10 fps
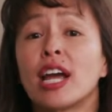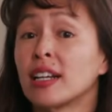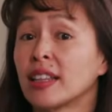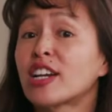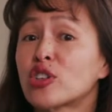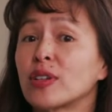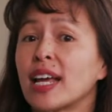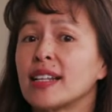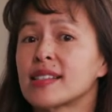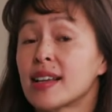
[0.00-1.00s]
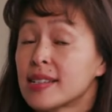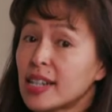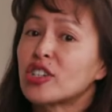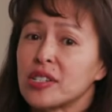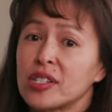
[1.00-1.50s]
and electrolytes,
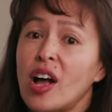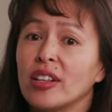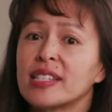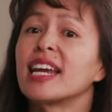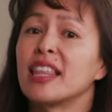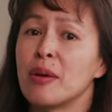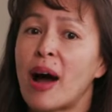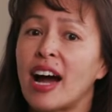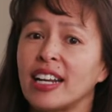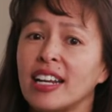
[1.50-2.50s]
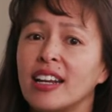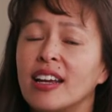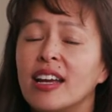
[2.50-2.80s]
such as salt, in the body.